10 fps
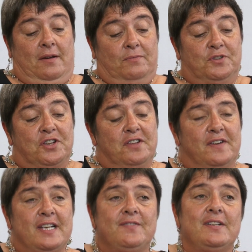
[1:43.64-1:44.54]
which on the
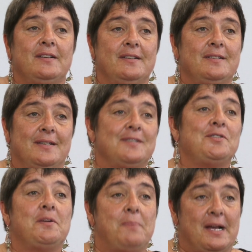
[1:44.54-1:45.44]
face of it is
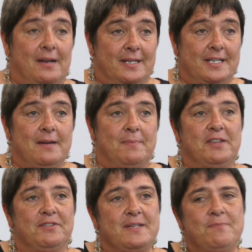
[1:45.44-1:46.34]
not a bad idea, but
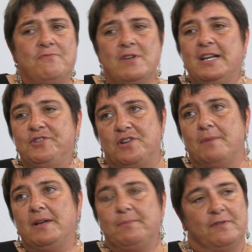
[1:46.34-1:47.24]
there are some really
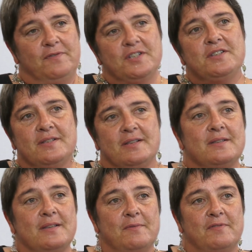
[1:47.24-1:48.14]
troubling provisions in
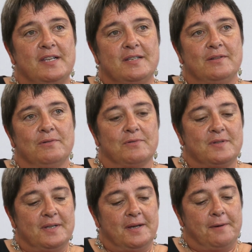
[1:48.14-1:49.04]
some of these
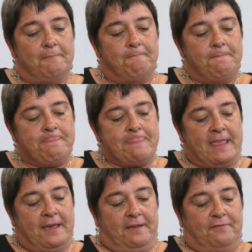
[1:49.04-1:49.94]
laws.
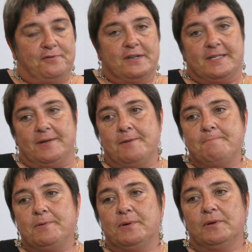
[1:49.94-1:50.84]
For
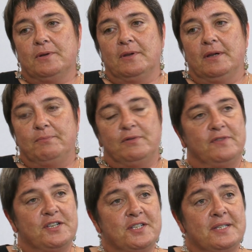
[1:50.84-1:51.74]
example,
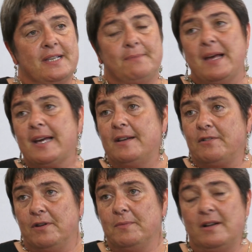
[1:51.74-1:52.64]
provisions that make it a
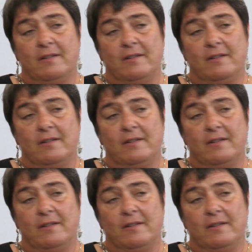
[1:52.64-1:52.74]
criminal